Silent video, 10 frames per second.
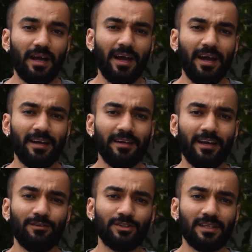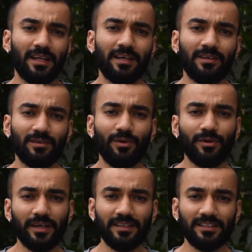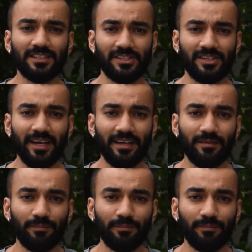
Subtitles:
And I was like, okay, this is right,